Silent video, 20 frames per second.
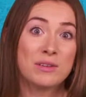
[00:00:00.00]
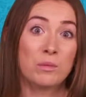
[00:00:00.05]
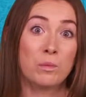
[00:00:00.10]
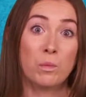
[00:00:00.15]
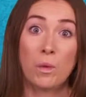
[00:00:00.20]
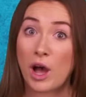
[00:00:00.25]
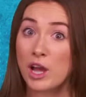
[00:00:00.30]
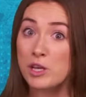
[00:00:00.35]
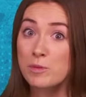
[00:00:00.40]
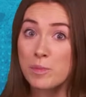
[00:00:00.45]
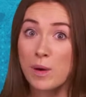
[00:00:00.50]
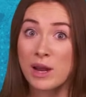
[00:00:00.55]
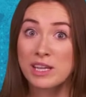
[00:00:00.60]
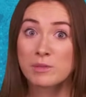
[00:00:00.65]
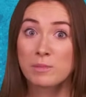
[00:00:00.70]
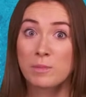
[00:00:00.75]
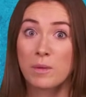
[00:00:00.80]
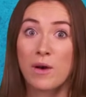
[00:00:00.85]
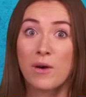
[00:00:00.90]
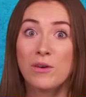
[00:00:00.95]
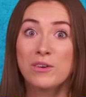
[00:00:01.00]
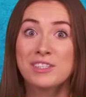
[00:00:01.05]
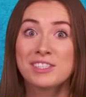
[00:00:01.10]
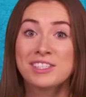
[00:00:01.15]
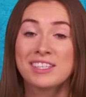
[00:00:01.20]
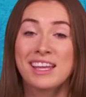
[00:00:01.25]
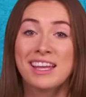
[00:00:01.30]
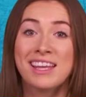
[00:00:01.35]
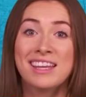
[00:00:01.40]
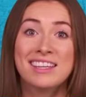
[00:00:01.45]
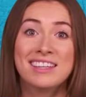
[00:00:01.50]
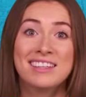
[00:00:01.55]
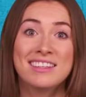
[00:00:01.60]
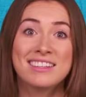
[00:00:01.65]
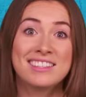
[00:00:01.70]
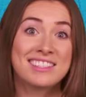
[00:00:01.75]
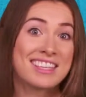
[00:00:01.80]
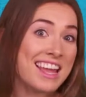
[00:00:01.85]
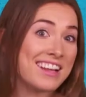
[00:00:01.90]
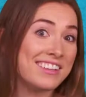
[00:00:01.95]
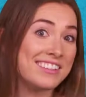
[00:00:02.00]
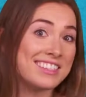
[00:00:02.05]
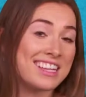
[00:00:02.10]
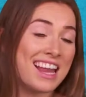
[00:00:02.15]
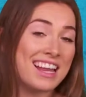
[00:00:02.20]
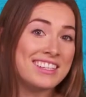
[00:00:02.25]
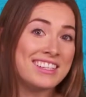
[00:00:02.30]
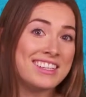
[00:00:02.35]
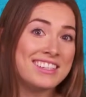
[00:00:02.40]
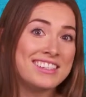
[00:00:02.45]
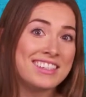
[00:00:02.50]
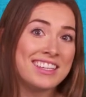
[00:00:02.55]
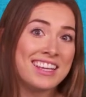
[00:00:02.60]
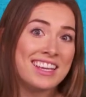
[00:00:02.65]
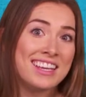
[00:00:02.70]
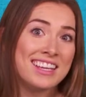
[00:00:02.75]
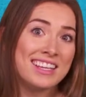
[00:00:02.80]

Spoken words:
WordPress blogs, sales letters,